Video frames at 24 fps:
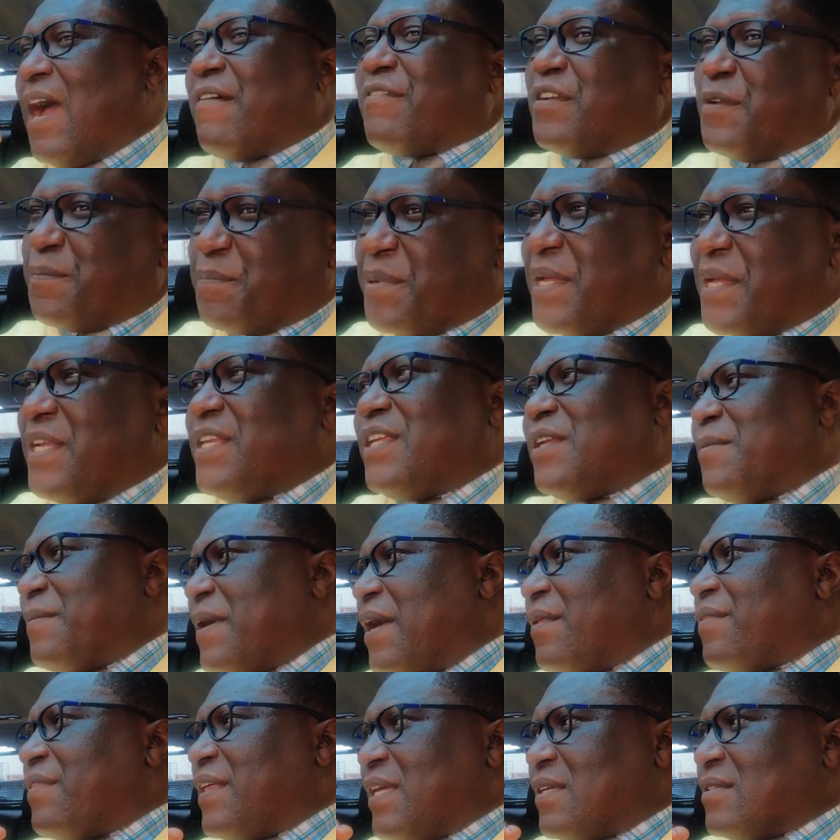I have an opinion
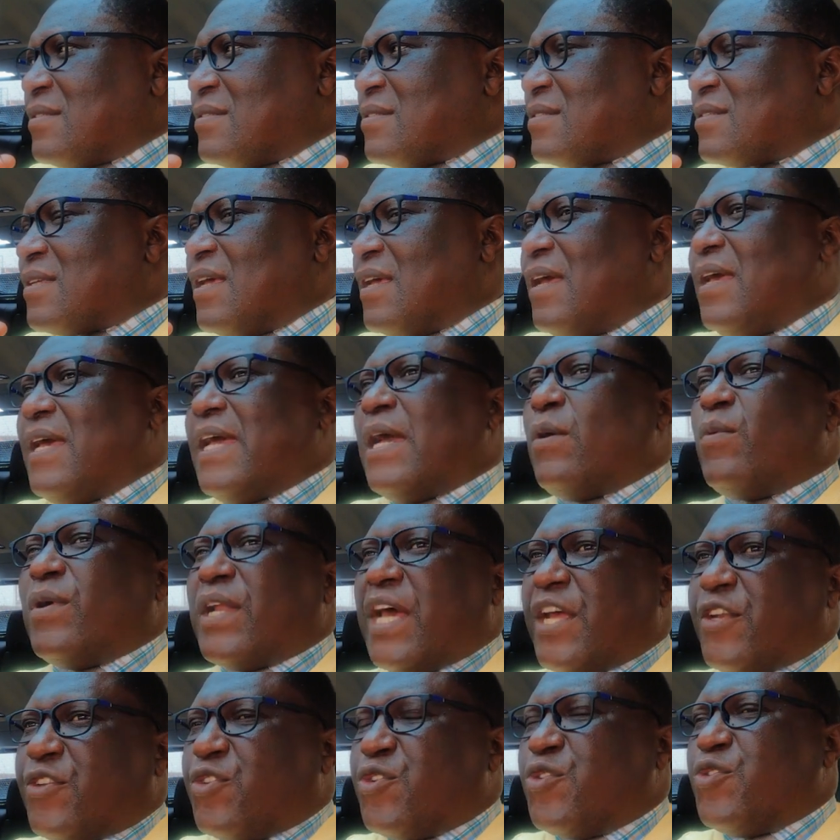about things. And
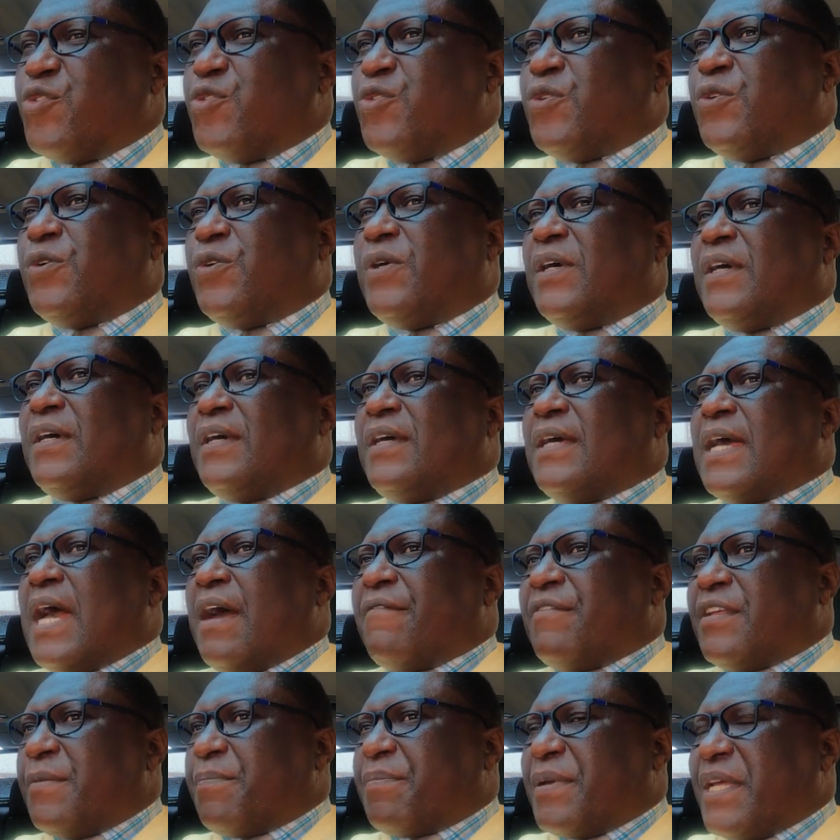when I do
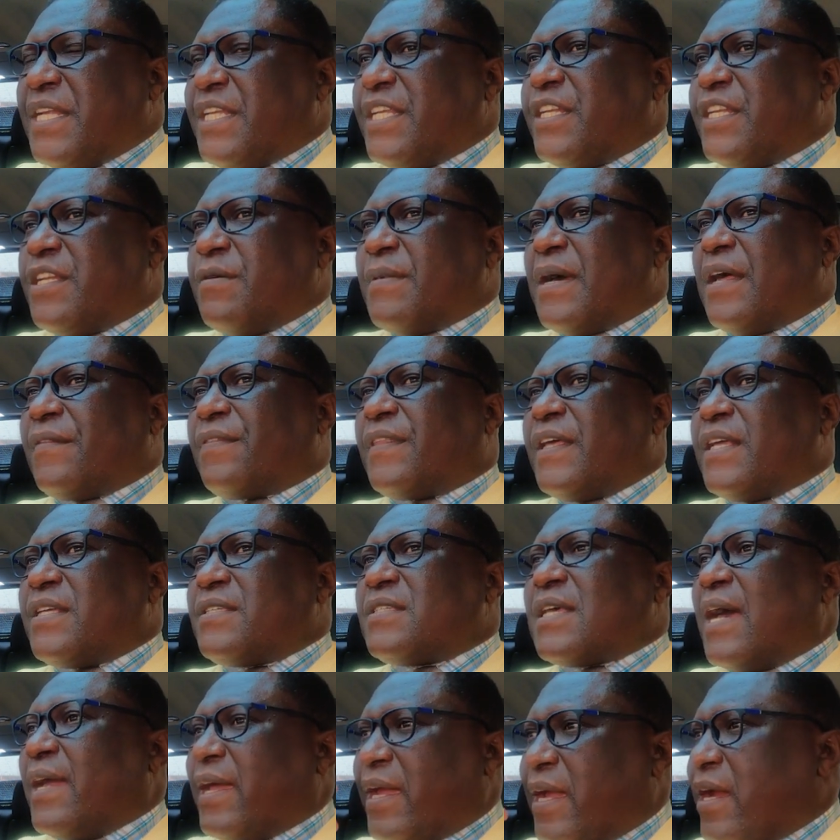have an opinion about
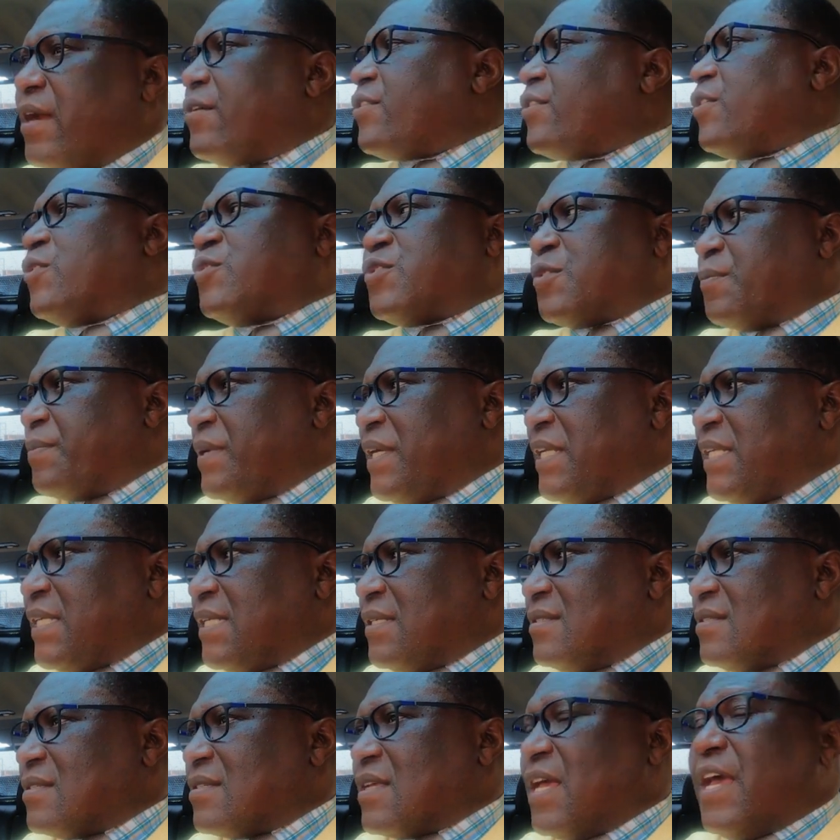things, I air those
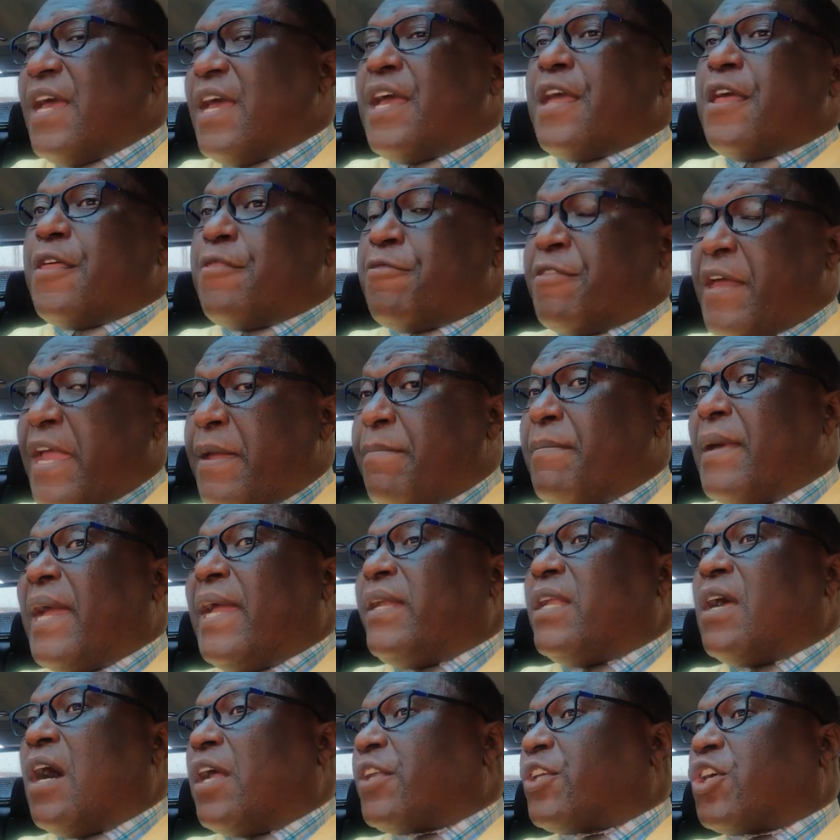opinions. They
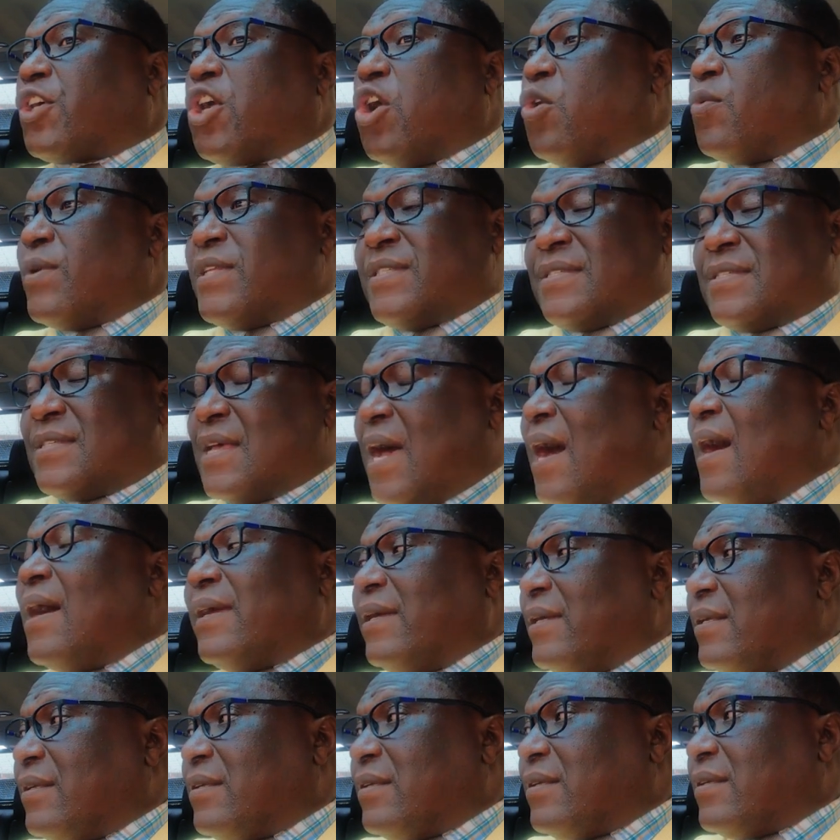may not
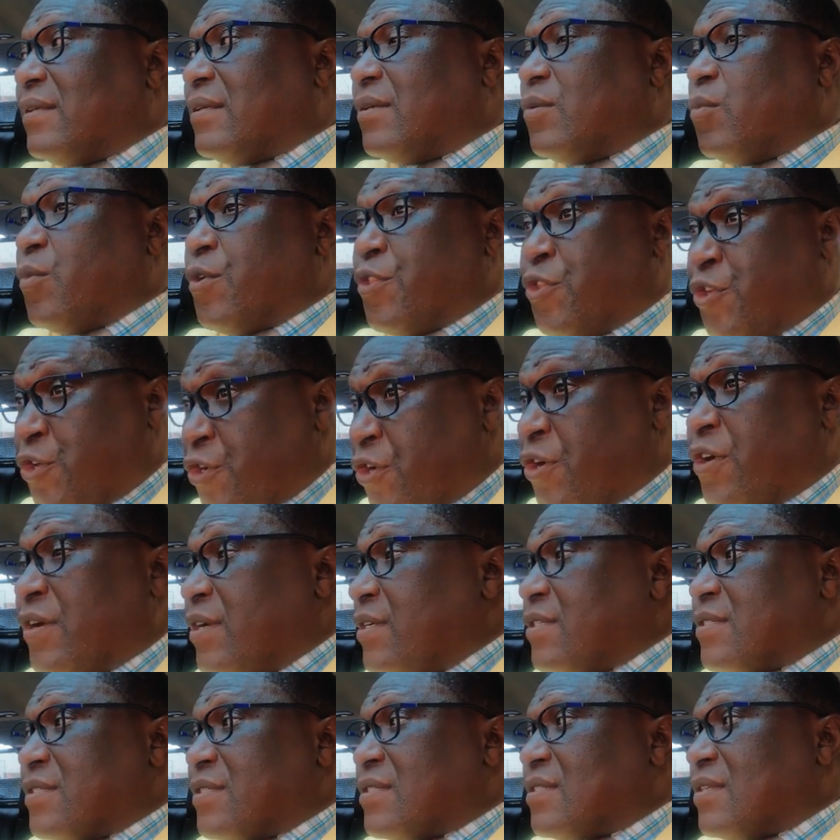coincide with
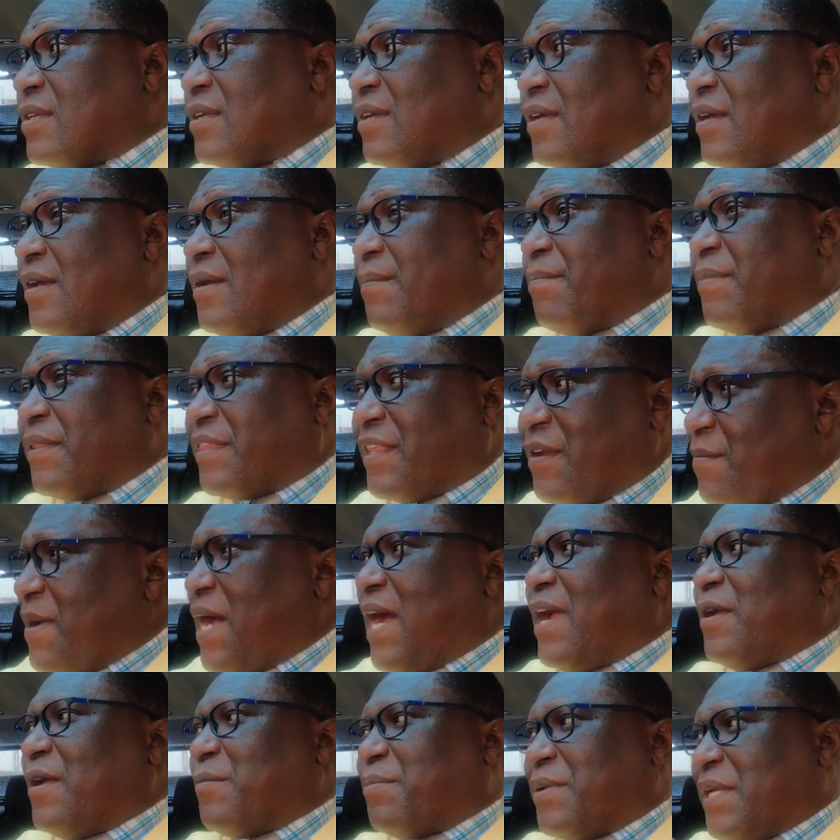yours, but they're
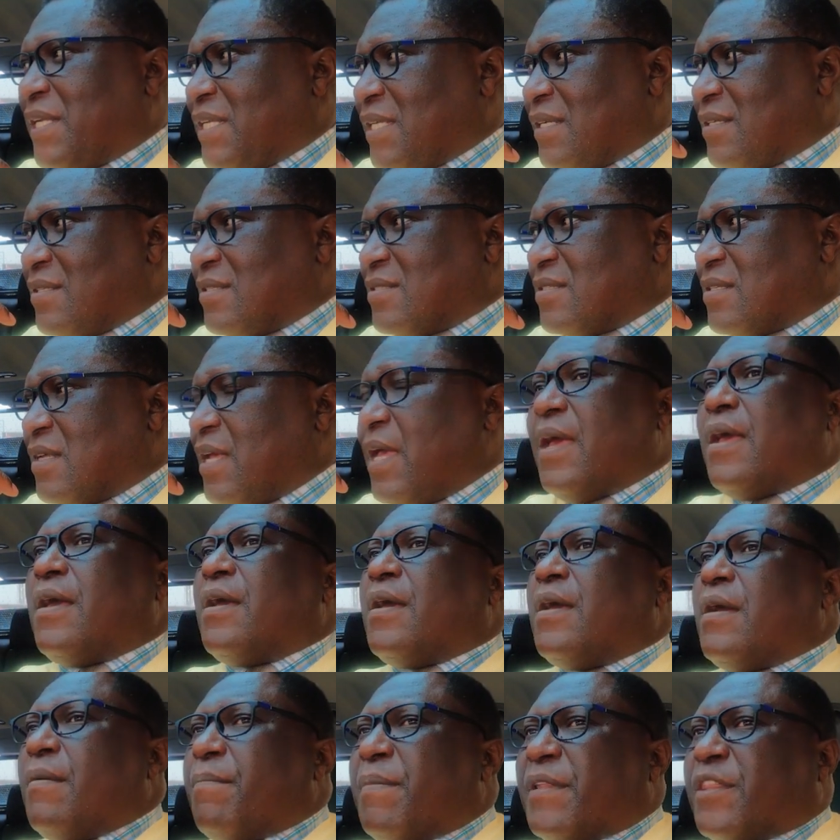my opinions.
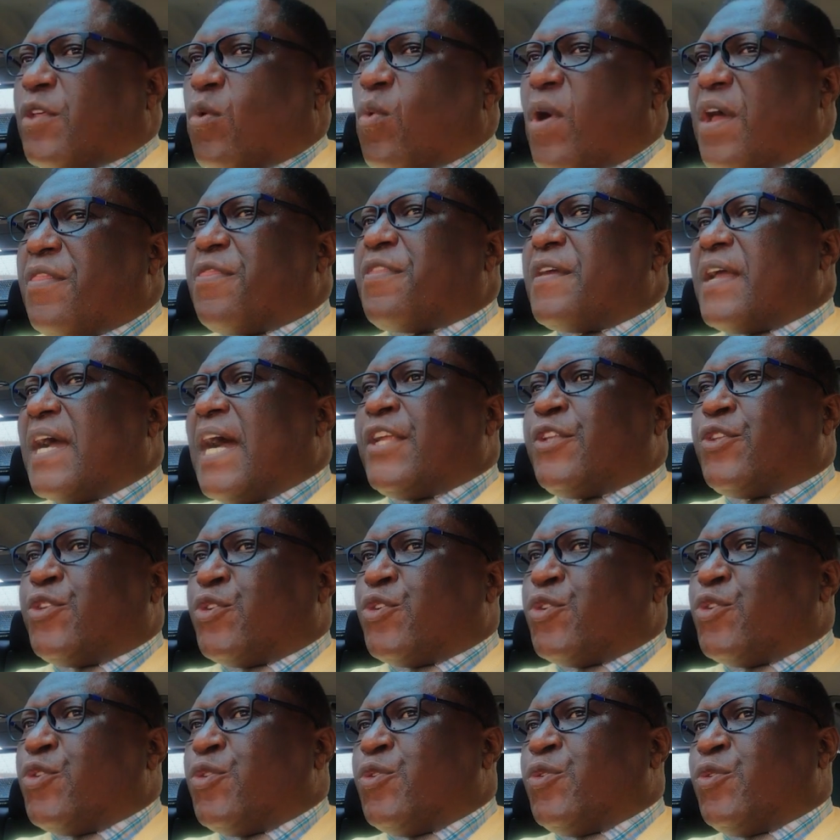But the one thing I
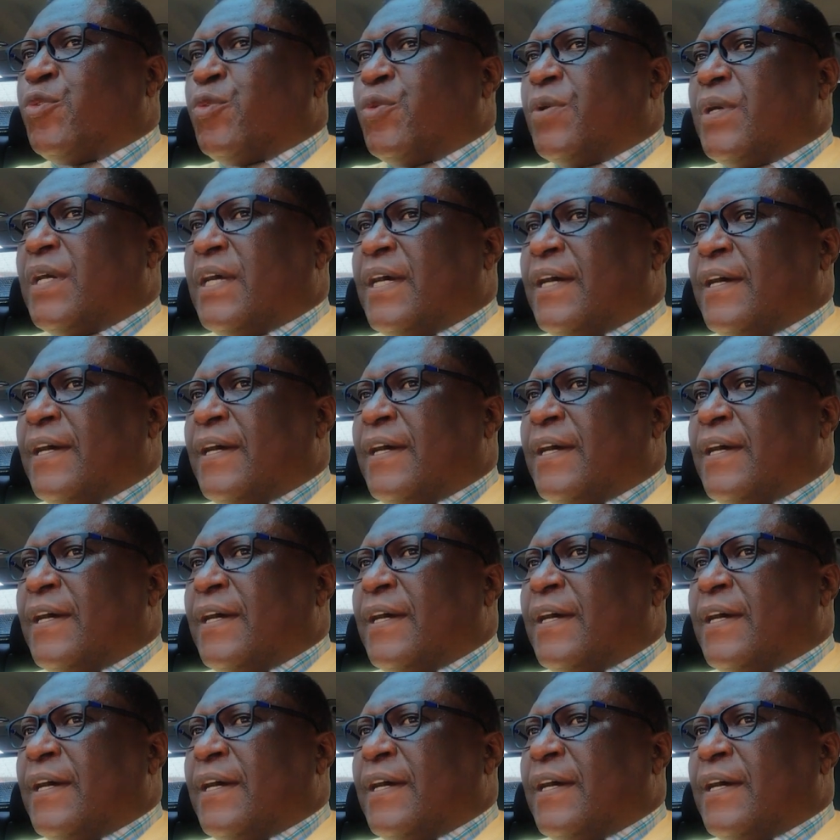do